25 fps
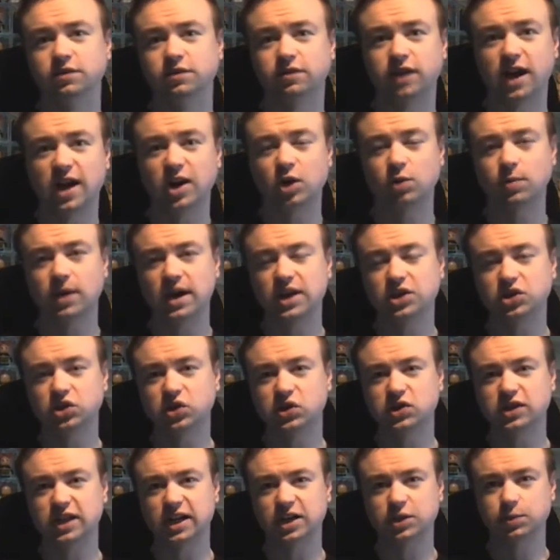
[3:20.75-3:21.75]

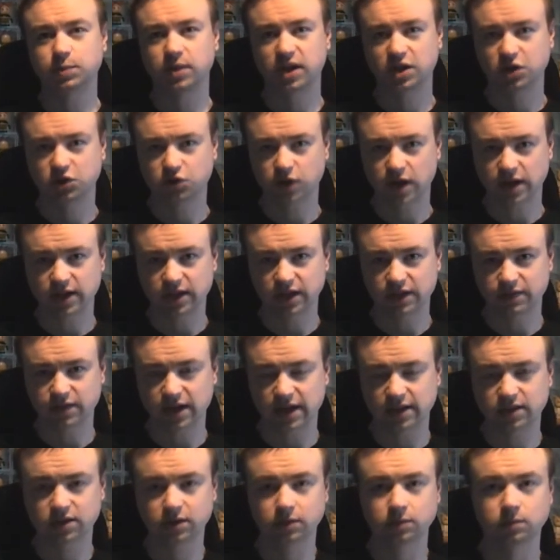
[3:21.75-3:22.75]
Vinylmation / pin training
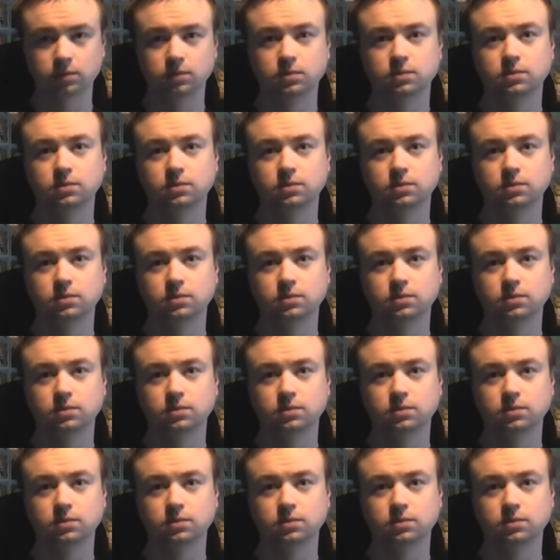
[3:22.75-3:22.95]
event